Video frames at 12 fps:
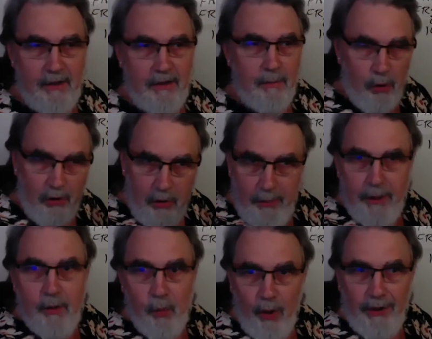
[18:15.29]
You push the
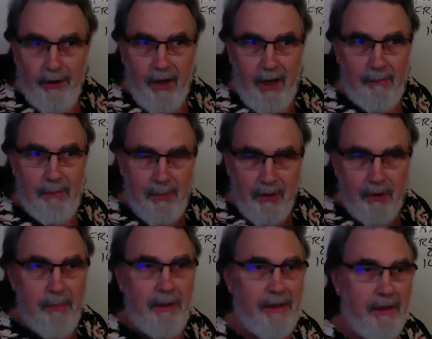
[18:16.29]
button one time, you put
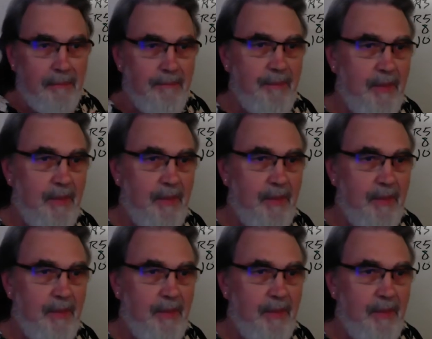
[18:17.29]
the money in.